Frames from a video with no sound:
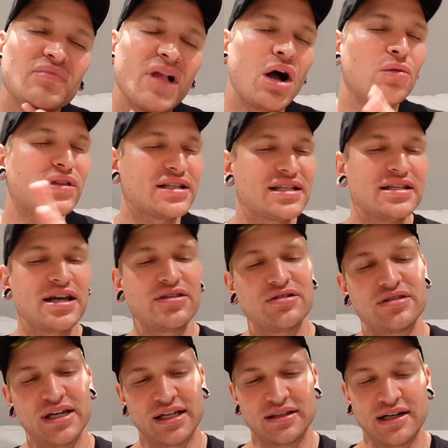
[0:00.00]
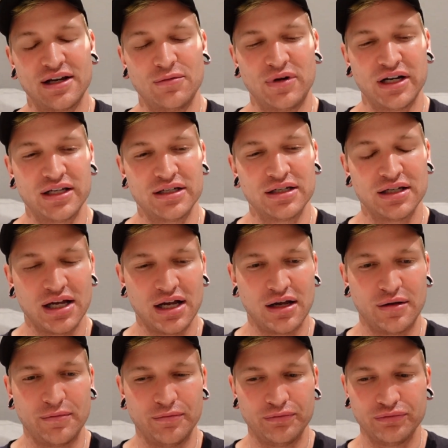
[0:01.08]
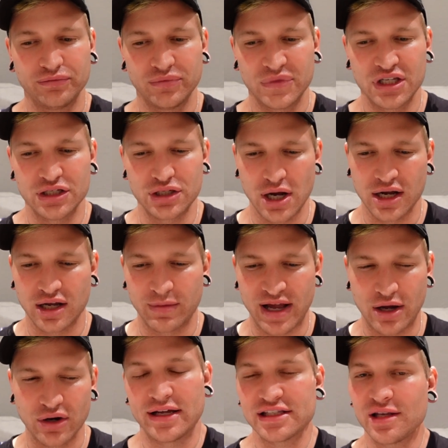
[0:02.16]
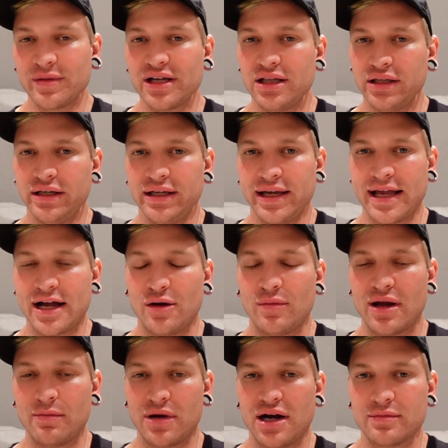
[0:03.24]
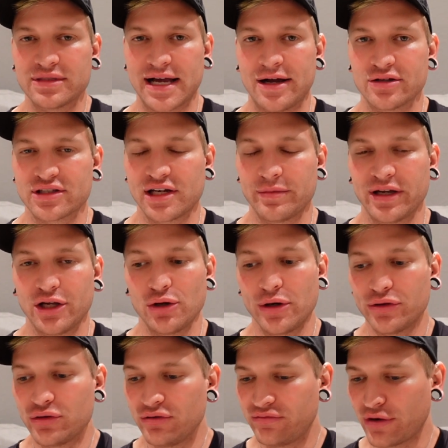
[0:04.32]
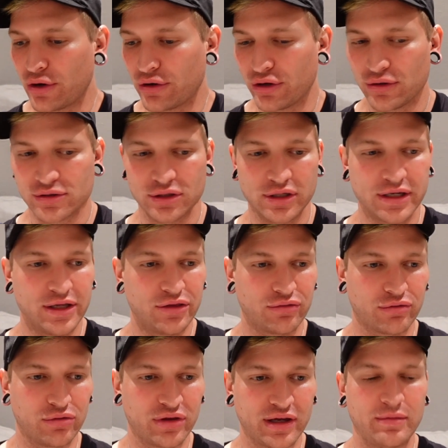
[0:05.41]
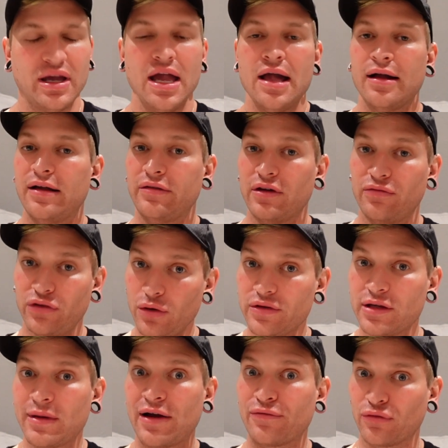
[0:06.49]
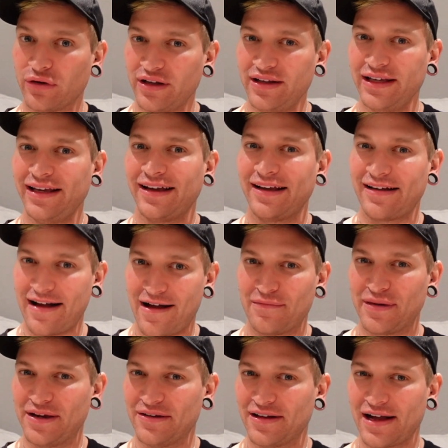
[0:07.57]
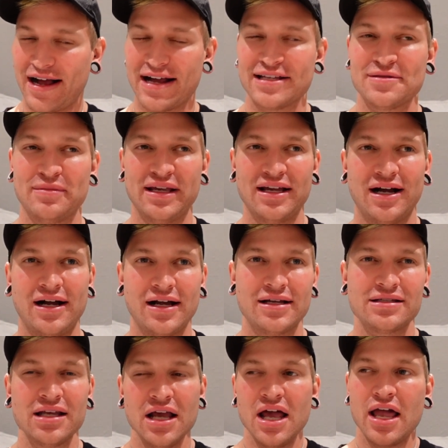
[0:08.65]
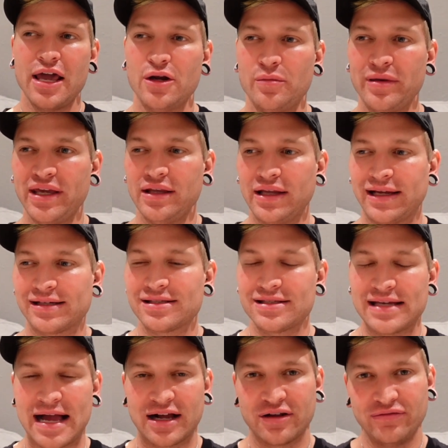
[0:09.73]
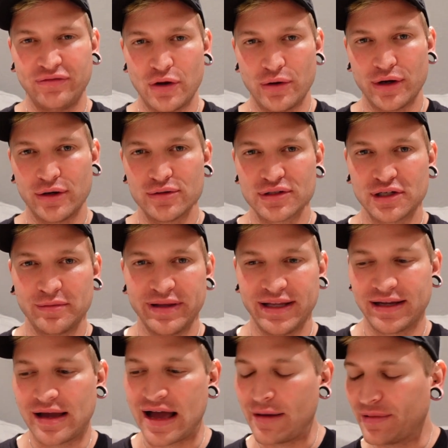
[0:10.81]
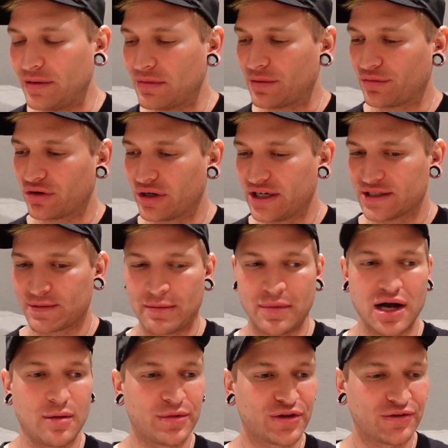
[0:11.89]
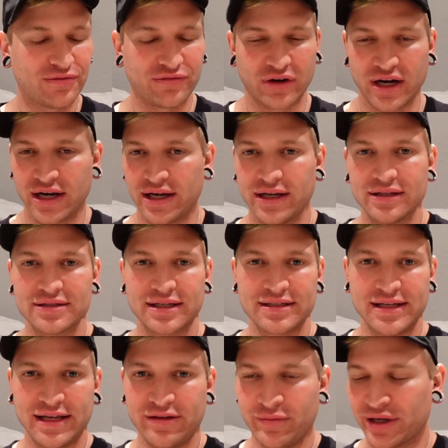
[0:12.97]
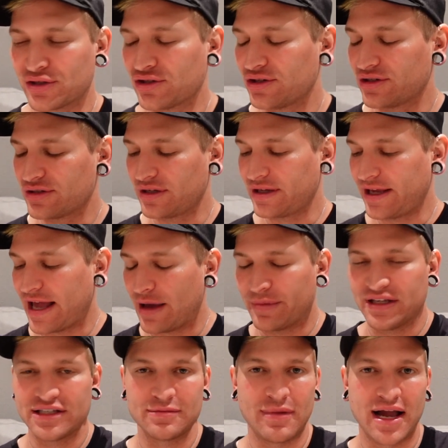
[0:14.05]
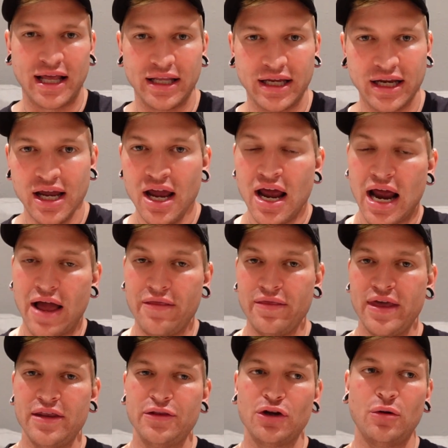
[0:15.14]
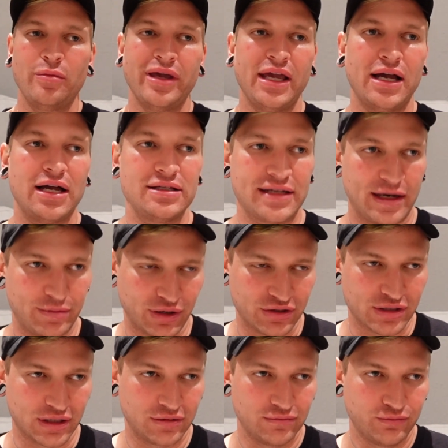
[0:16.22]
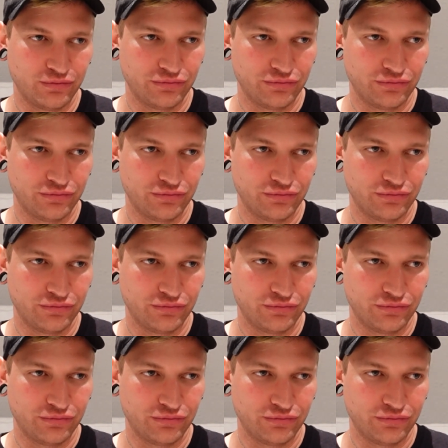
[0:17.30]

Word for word: Oh, that's another thing that I wanted um, to talk about. As I've been cleaning out my mom's house and I've been going through photos, looking through them, and the few of them have really got me, you guys, because it'll be like a stack of photos. It'll be like happy memories, my mom with her friends, like taking pictures, looking happy, smiling, and then there'll be a dead person.